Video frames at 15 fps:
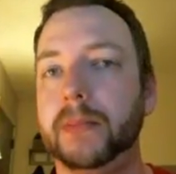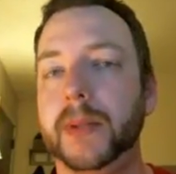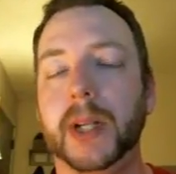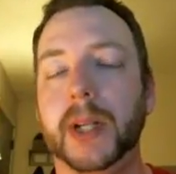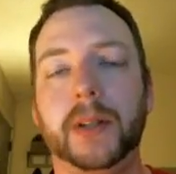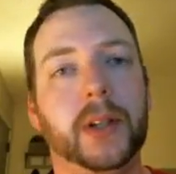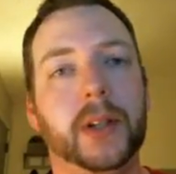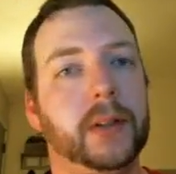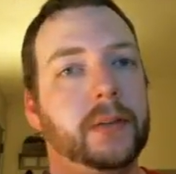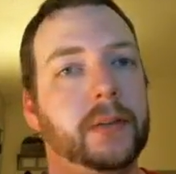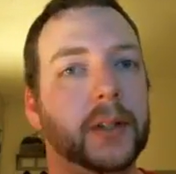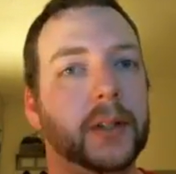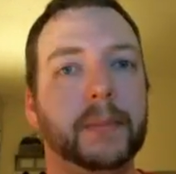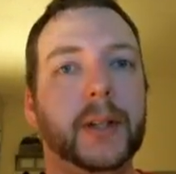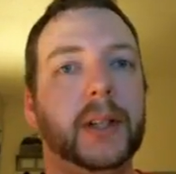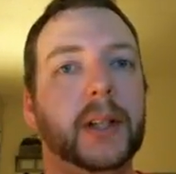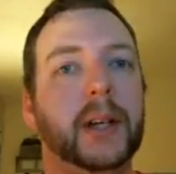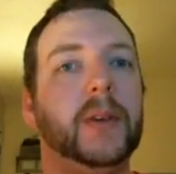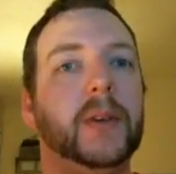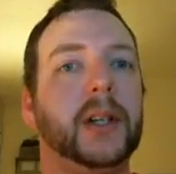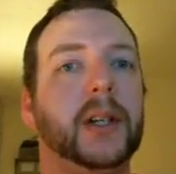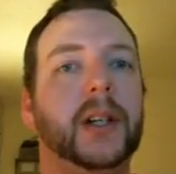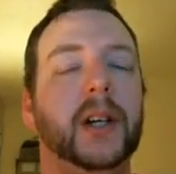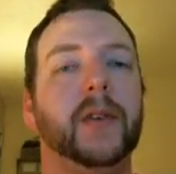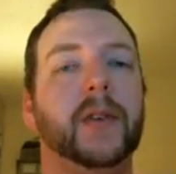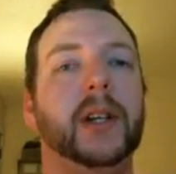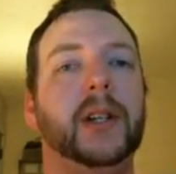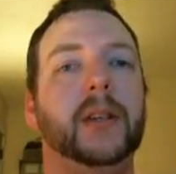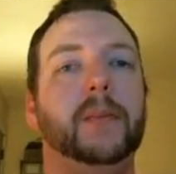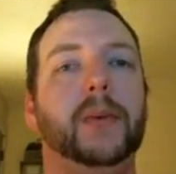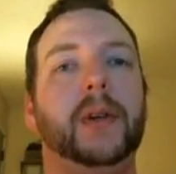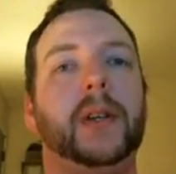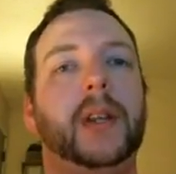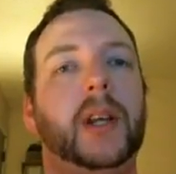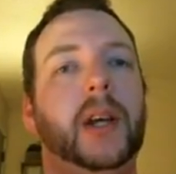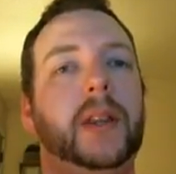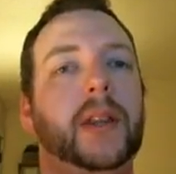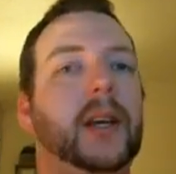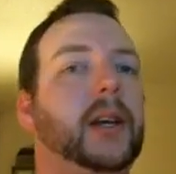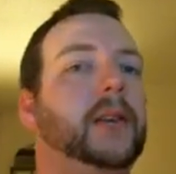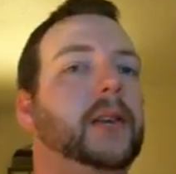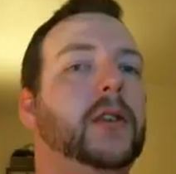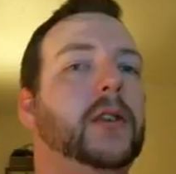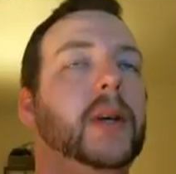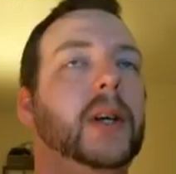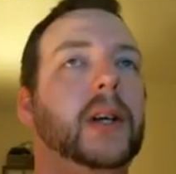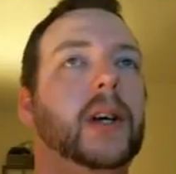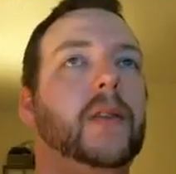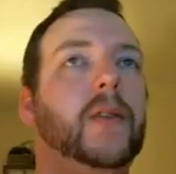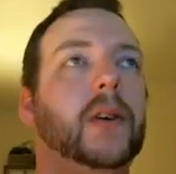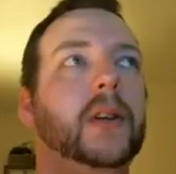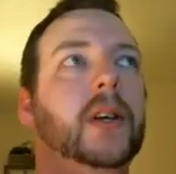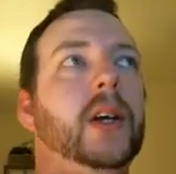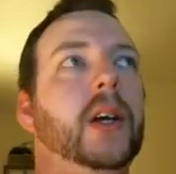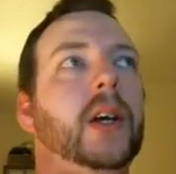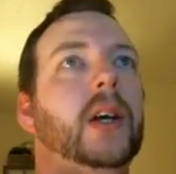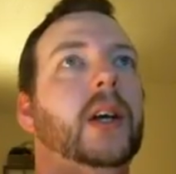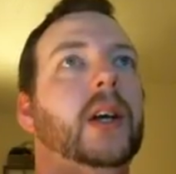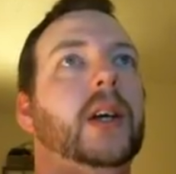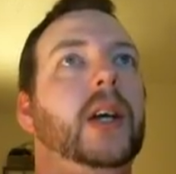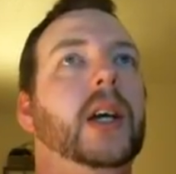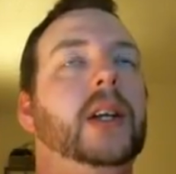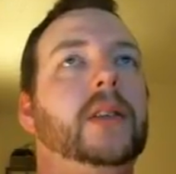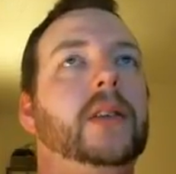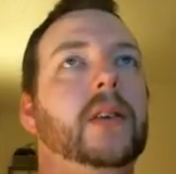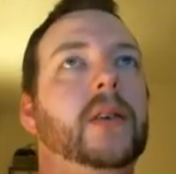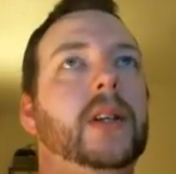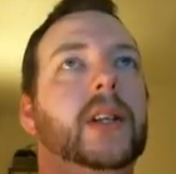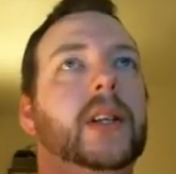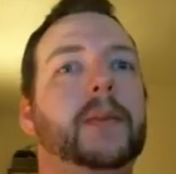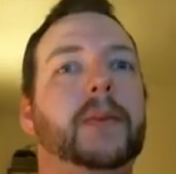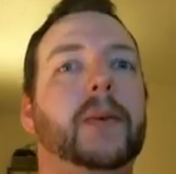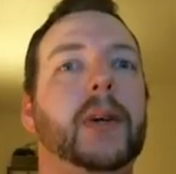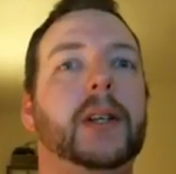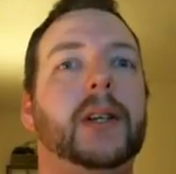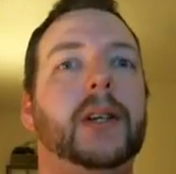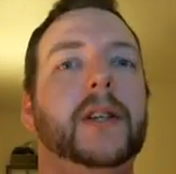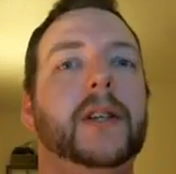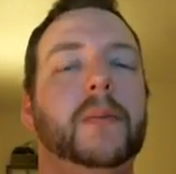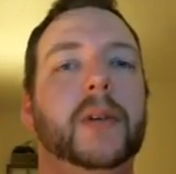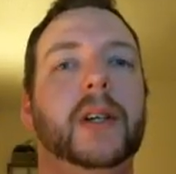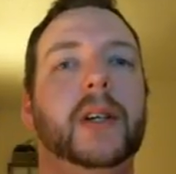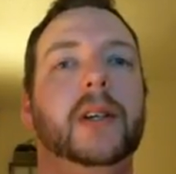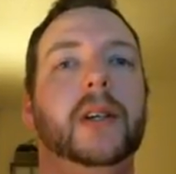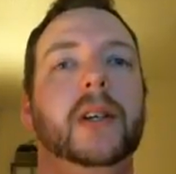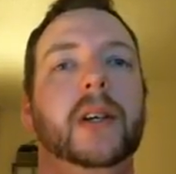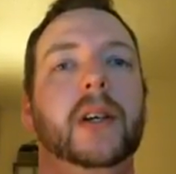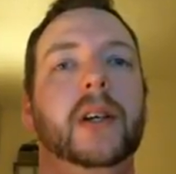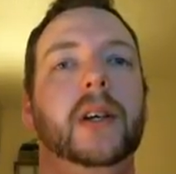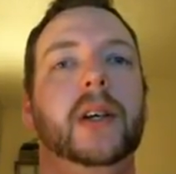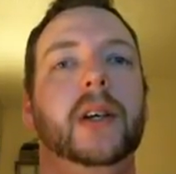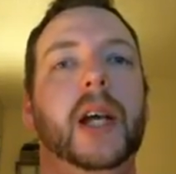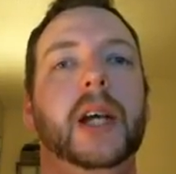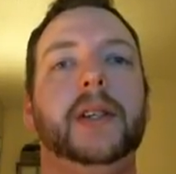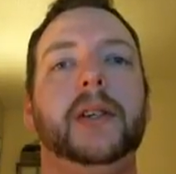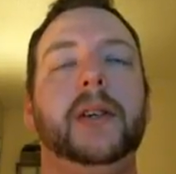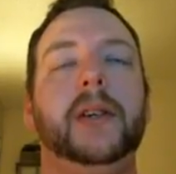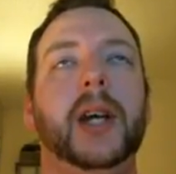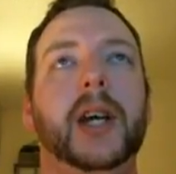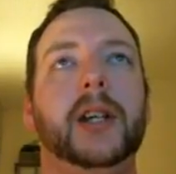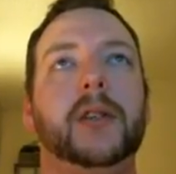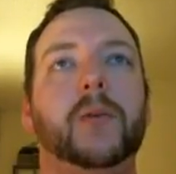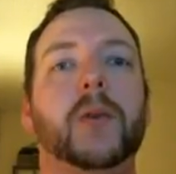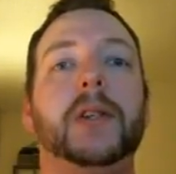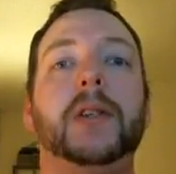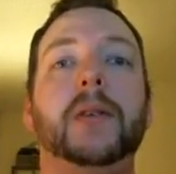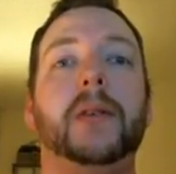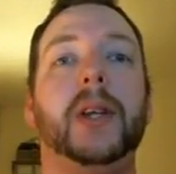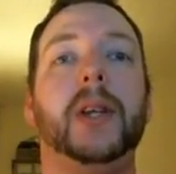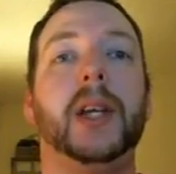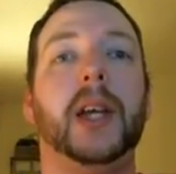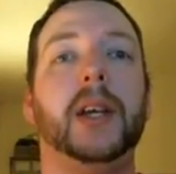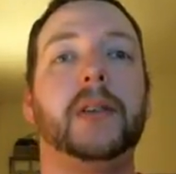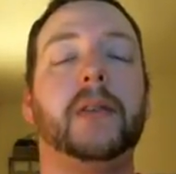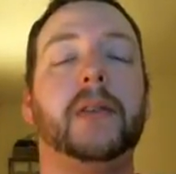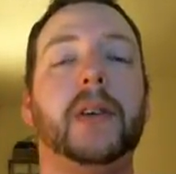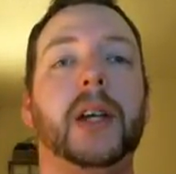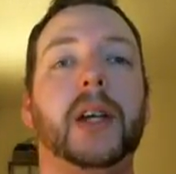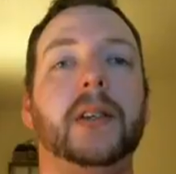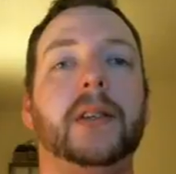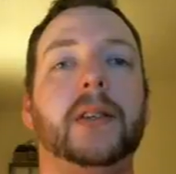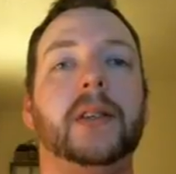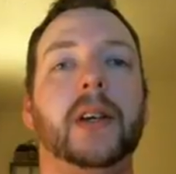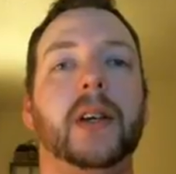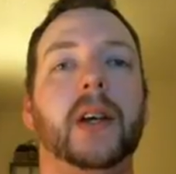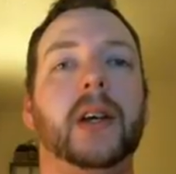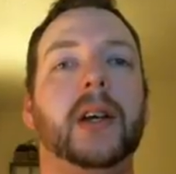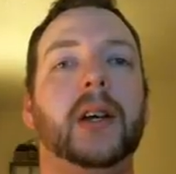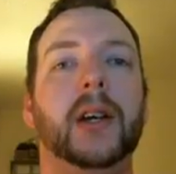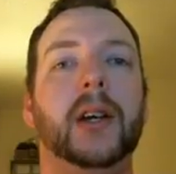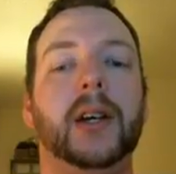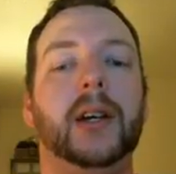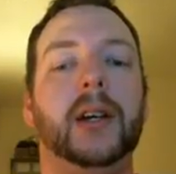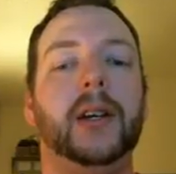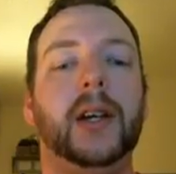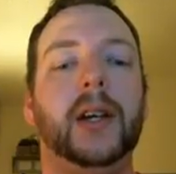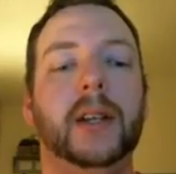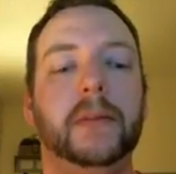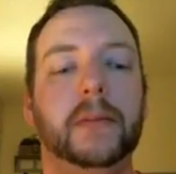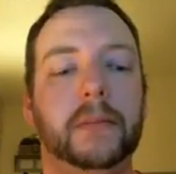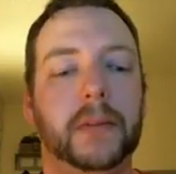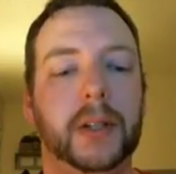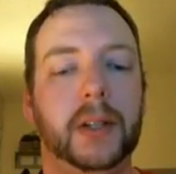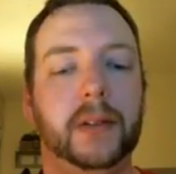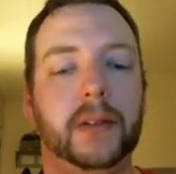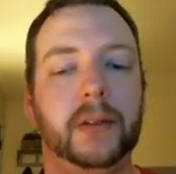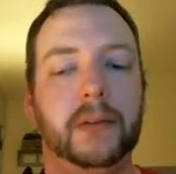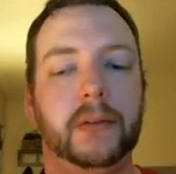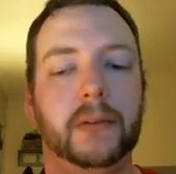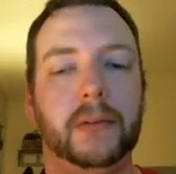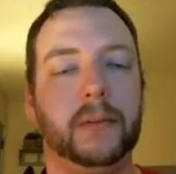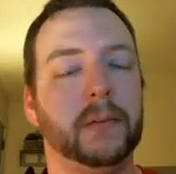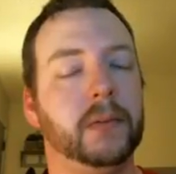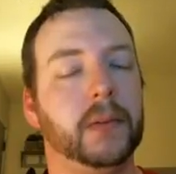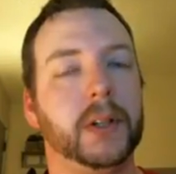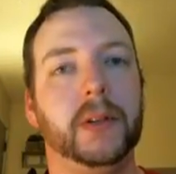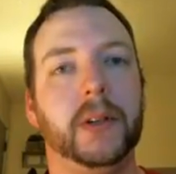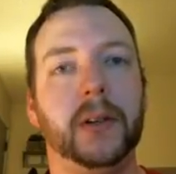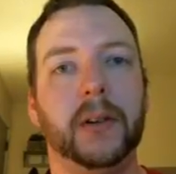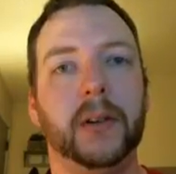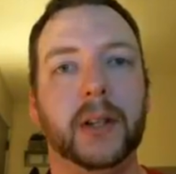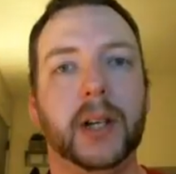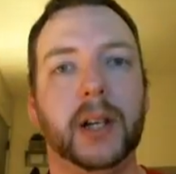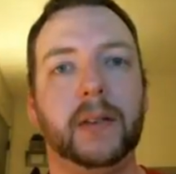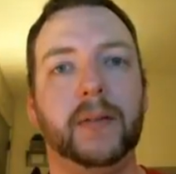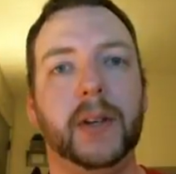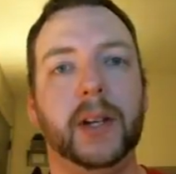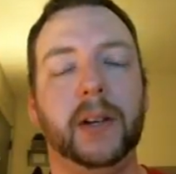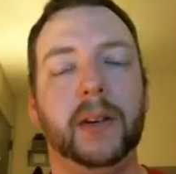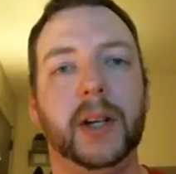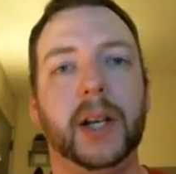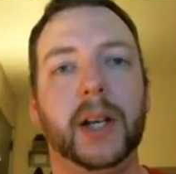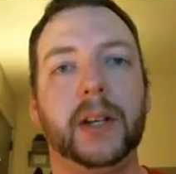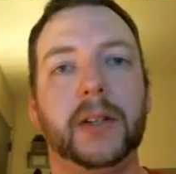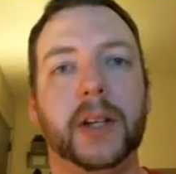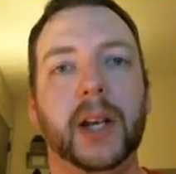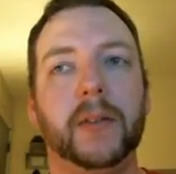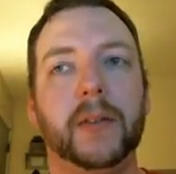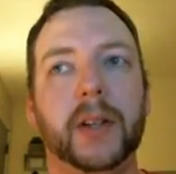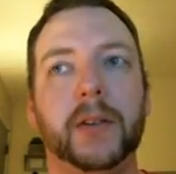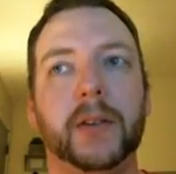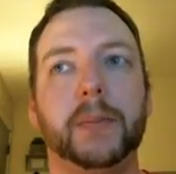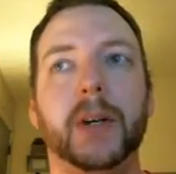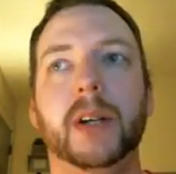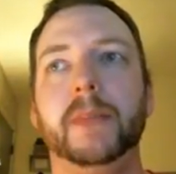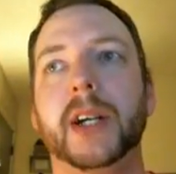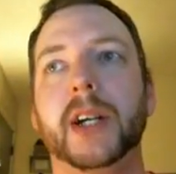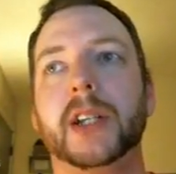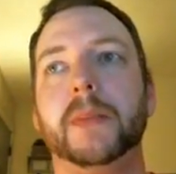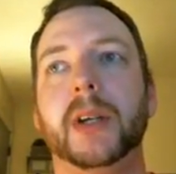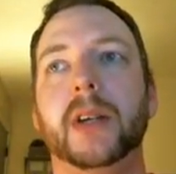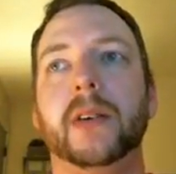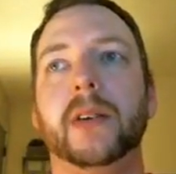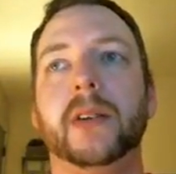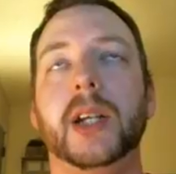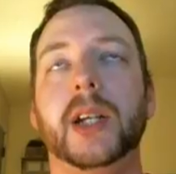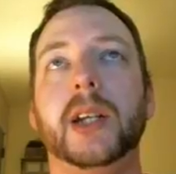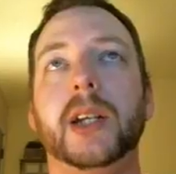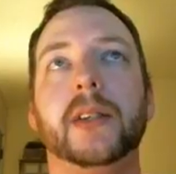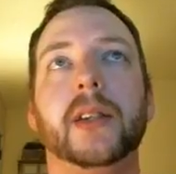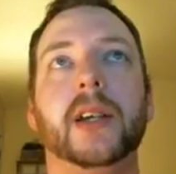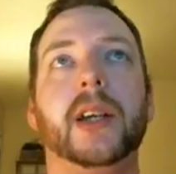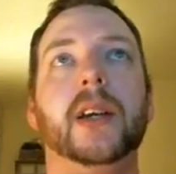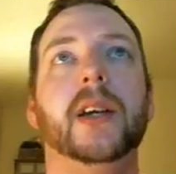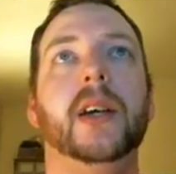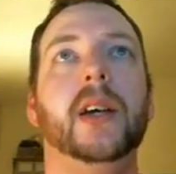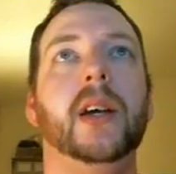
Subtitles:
teach you something that wasn't covered in the book that I think should have been covered. And so at this point, I just want to ask you guys what you think history is. And since we're doing an online video, I guess you can't really respond back to me all that easily.